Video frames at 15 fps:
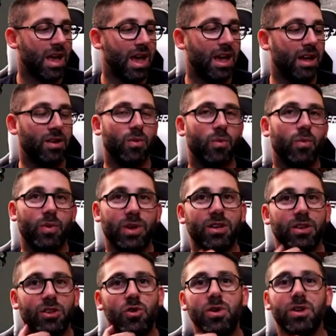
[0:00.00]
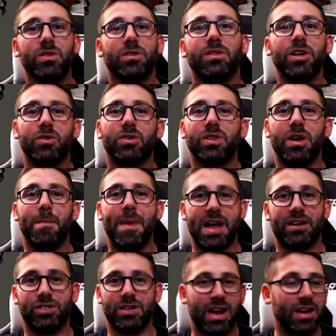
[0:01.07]
and we can you can literally
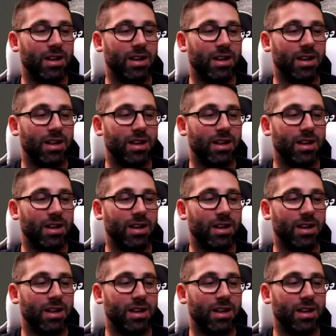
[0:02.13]
imagine